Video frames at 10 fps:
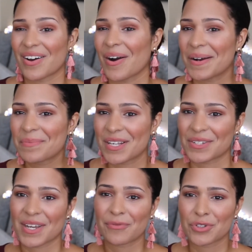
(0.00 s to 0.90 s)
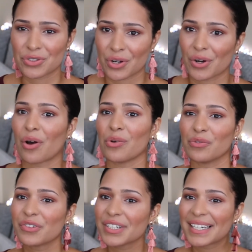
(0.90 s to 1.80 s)
of hard because you have to start all
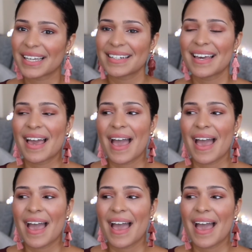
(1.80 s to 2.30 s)
over again.